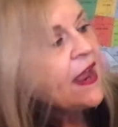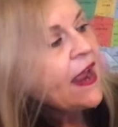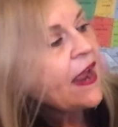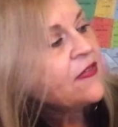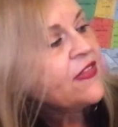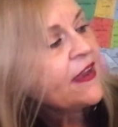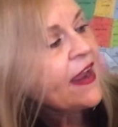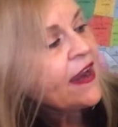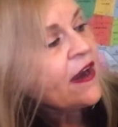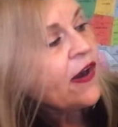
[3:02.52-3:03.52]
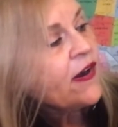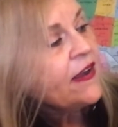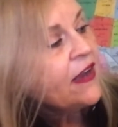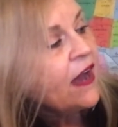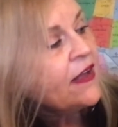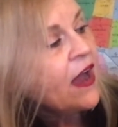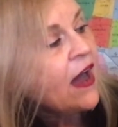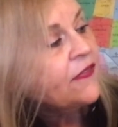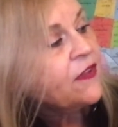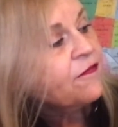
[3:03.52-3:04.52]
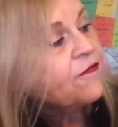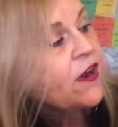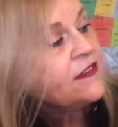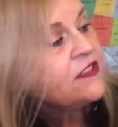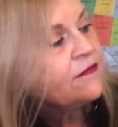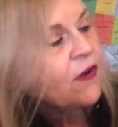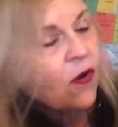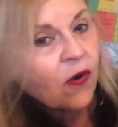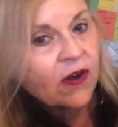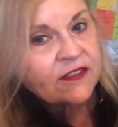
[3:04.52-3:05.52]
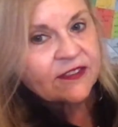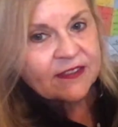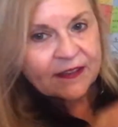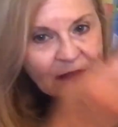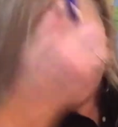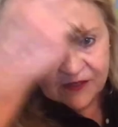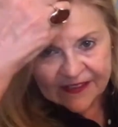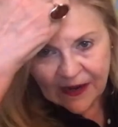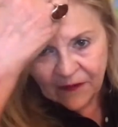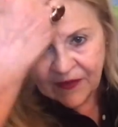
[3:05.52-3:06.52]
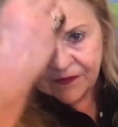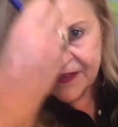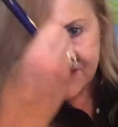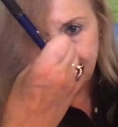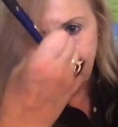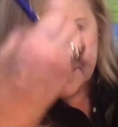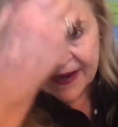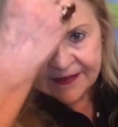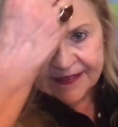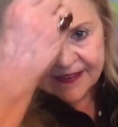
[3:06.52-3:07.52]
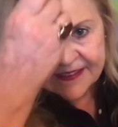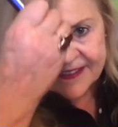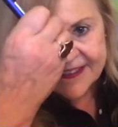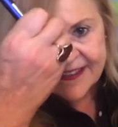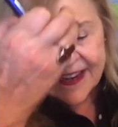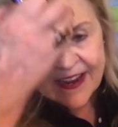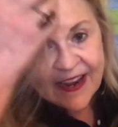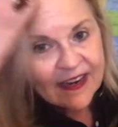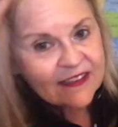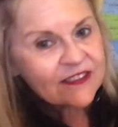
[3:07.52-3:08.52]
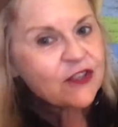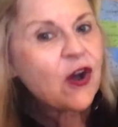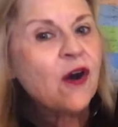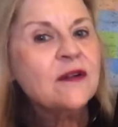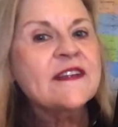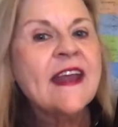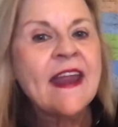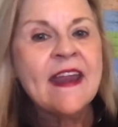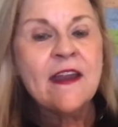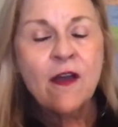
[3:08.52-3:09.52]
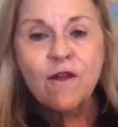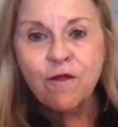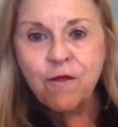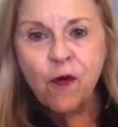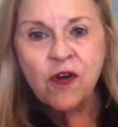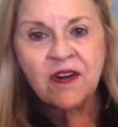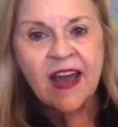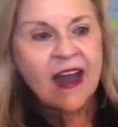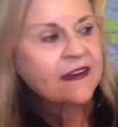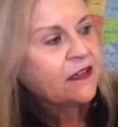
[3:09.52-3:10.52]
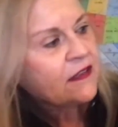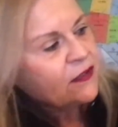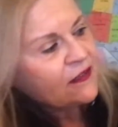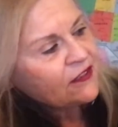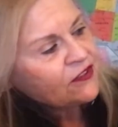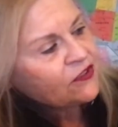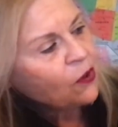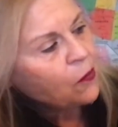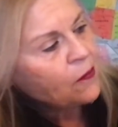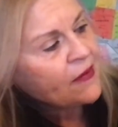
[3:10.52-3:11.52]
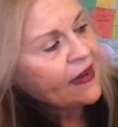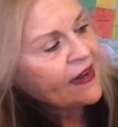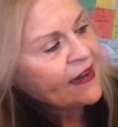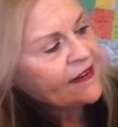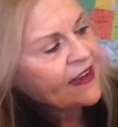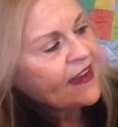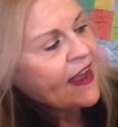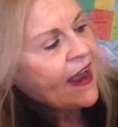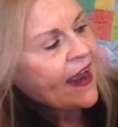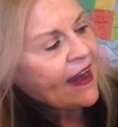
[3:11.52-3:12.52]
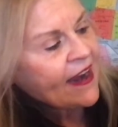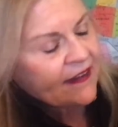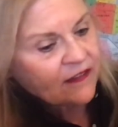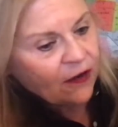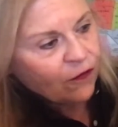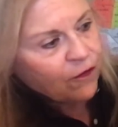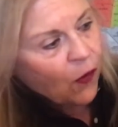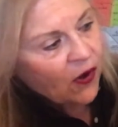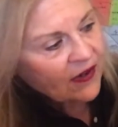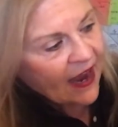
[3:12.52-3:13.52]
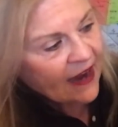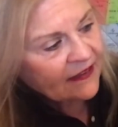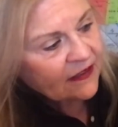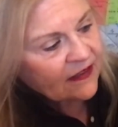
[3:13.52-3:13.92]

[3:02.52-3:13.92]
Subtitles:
And the hair on the front of a horse that comes down like this is called a forelock. So mane and forelock.